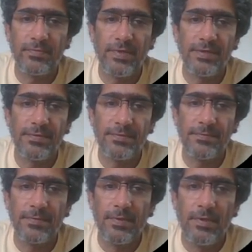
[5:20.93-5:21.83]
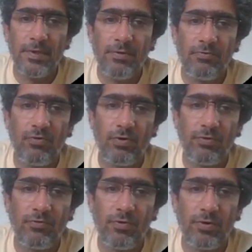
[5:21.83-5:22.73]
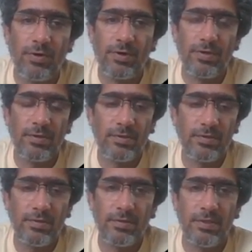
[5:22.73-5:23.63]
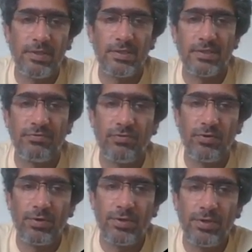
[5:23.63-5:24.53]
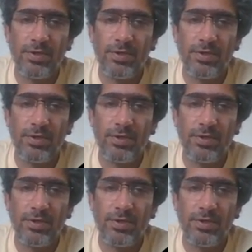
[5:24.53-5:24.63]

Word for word: Right? 4, 4. This is a 4.